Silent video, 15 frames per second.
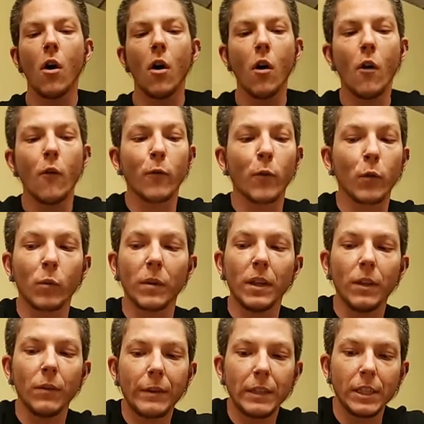for
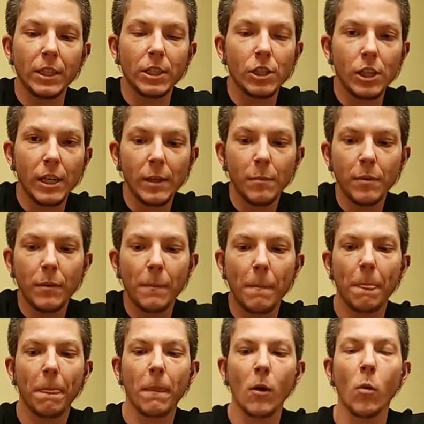really, really cheap,
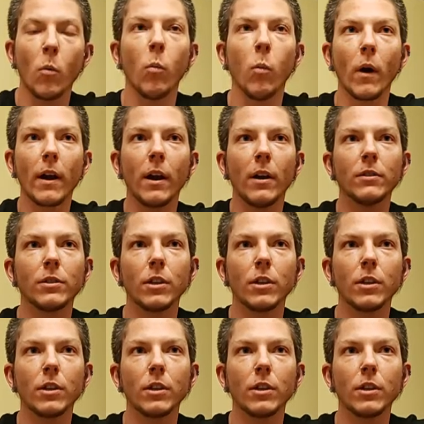where else